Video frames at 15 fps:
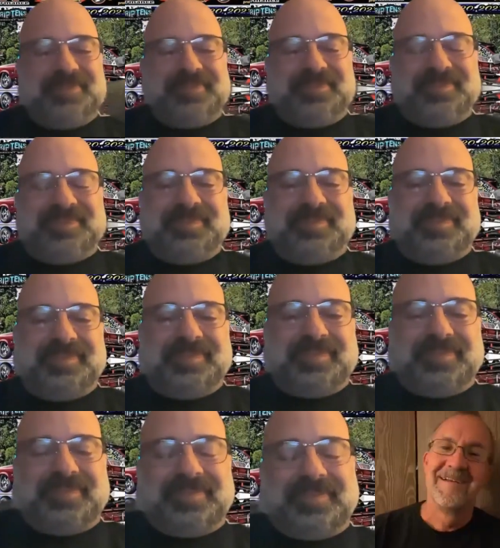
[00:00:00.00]
probably be there
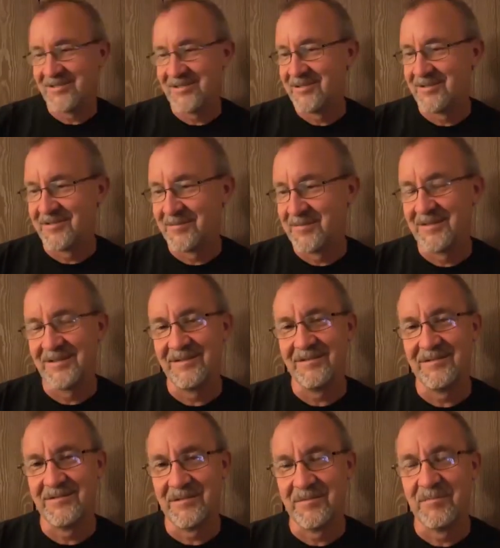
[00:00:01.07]
again next year, but it
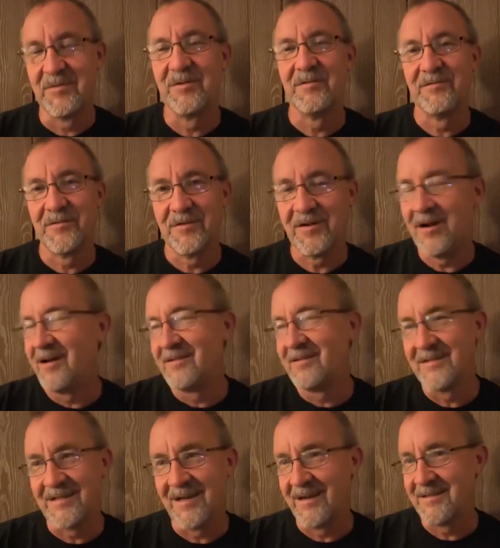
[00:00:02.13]
was beautiful. All the
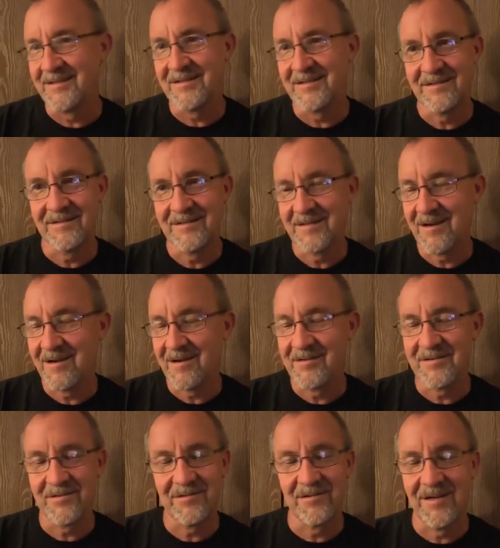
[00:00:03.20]
cars
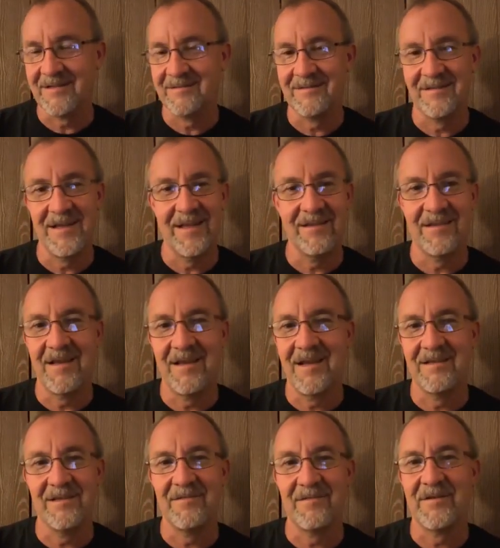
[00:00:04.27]
are great. I
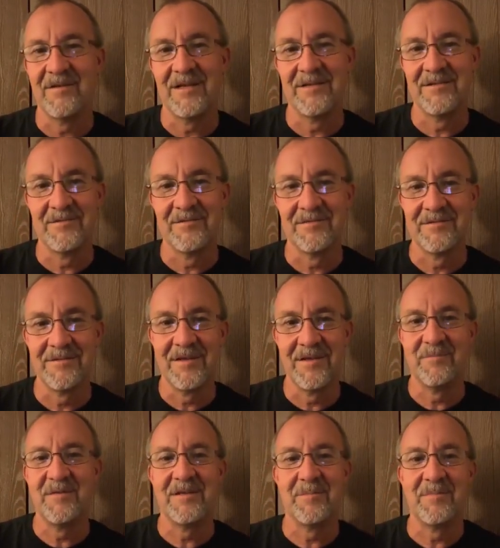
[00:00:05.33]
love what I do. Love
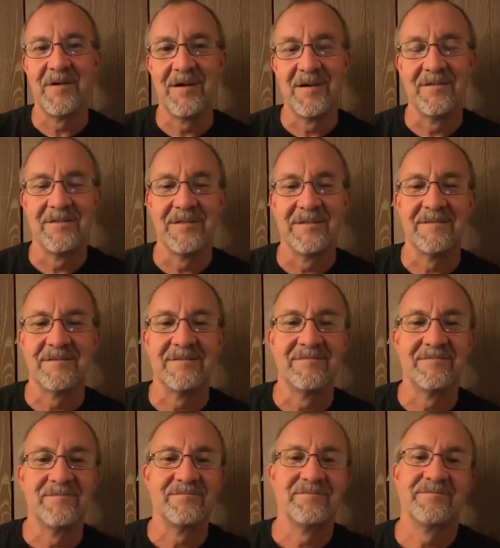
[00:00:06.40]
being a part of it.
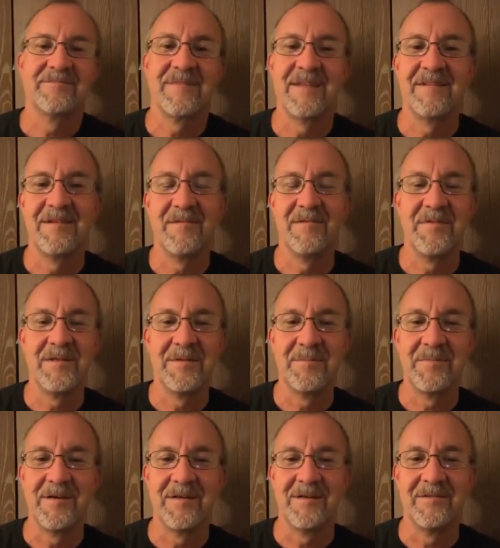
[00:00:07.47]
I love being a
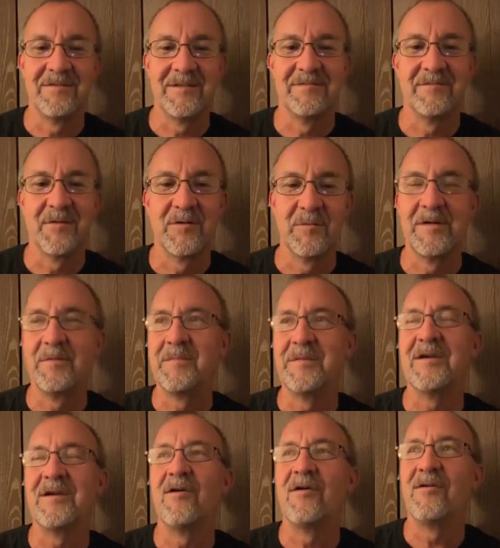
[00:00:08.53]
part of it. But we will be
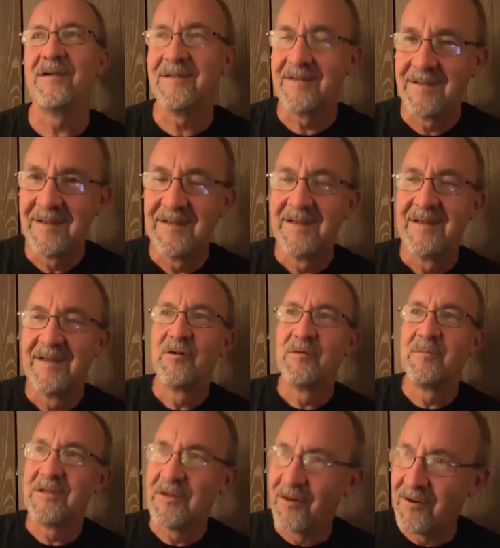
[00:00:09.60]
going. We'll
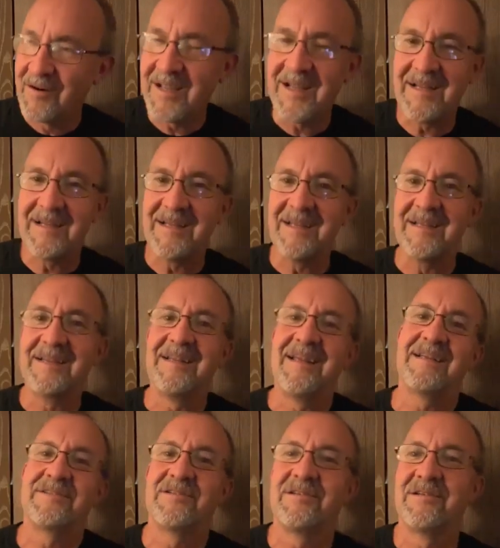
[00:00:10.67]
be going at it again
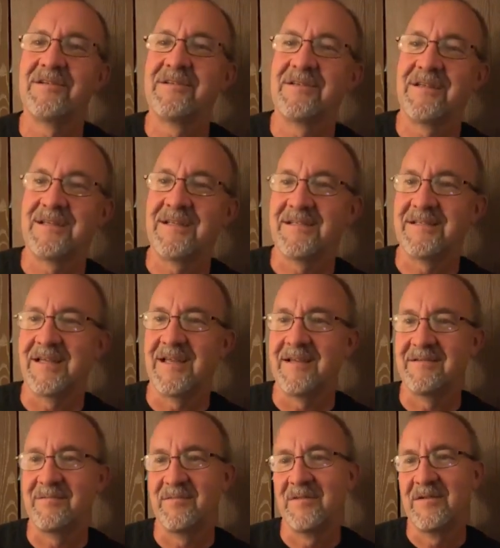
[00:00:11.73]
next year. Like I said,